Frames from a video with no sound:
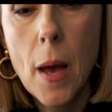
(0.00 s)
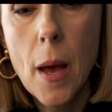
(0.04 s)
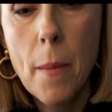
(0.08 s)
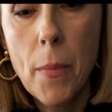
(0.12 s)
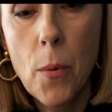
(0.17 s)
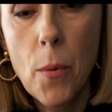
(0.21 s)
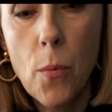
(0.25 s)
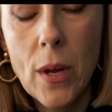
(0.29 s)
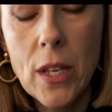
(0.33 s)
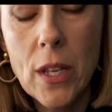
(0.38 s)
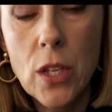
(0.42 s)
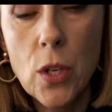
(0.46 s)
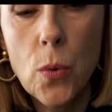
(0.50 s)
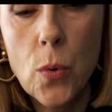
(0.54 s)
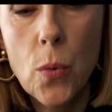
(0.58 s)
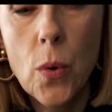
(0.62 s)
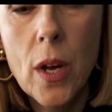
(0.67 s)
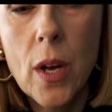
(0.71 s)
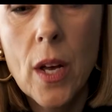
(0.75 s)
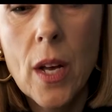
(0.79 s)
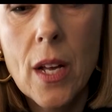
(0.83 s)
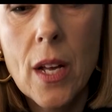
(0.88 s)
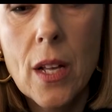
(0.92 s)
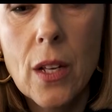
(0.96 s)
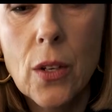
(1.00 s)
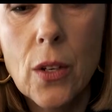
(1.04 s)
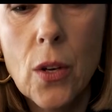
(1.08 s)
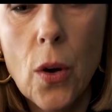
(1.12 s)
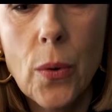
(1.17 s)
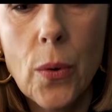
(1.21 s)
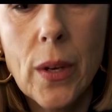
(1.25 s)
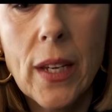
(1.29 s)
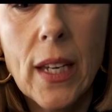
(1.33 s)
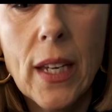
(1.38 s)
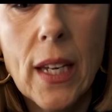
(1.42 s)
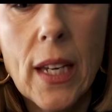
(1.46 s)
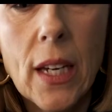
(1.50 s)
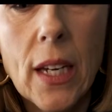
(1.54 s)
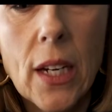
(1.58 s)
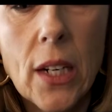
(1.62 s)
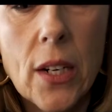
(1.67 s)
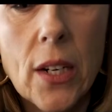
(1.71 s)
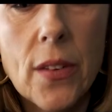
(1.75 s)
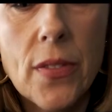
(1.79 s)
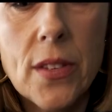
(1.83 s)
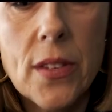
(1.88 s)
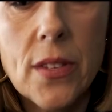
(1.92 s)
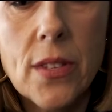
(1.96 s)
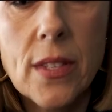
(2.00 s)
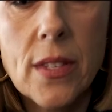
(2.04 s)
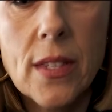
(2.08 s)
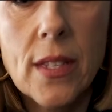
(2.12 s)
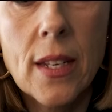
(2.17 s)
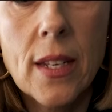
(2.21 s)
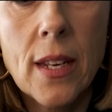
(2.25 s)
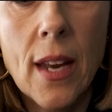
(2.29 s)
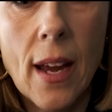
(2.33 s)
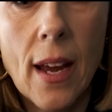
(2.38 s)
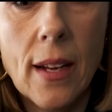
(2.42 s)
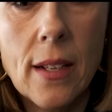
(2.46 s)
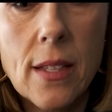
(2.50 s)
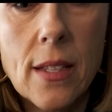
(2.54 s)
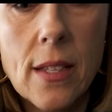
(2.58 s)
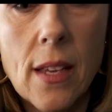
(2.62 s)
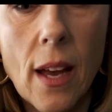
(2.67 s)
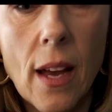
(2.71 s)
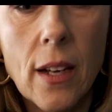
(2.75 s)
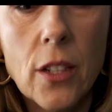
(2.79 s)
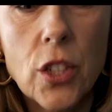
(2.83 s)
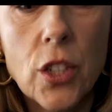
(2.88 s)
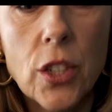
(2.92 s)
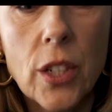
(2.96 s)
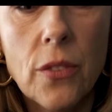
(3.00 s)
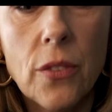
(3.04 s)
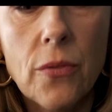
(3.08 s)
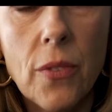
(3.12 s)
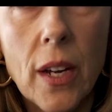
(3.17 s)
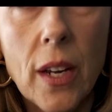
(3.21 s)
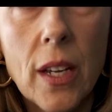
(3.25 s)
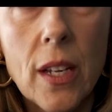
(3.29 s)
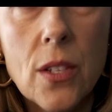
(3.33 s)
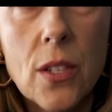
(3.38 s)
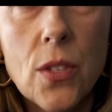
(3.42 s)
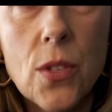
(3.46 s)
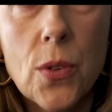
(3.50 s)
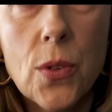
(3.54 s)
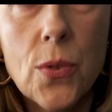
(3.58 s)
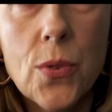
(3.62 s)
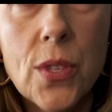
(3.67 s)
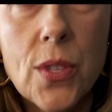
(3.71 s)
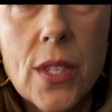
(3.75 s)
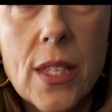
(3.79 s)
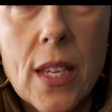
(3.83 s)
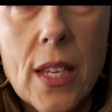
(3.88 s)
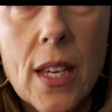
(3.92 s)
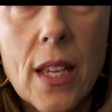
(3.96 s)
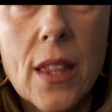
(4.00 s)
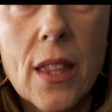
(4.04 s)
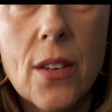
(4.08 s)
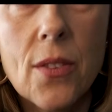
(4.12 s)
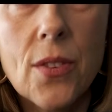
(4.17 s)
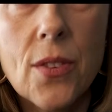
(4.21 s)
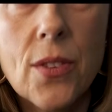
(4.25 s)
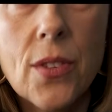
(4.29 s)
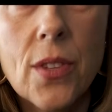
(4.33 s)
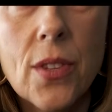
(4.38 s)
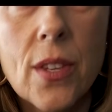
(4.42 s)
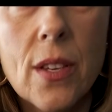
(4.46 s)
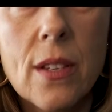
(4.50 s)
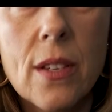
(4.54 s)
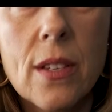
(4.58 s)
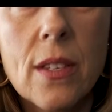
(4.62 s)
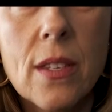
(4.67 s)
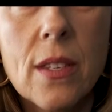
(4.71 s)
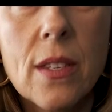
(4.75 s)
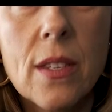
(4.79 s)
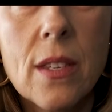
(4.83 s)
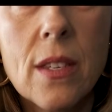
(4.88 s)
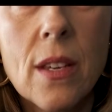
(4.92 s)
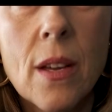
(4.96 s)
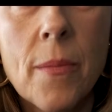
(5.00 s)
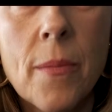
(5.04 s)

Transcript: But when you go here, this is the next section, right? So you see there's this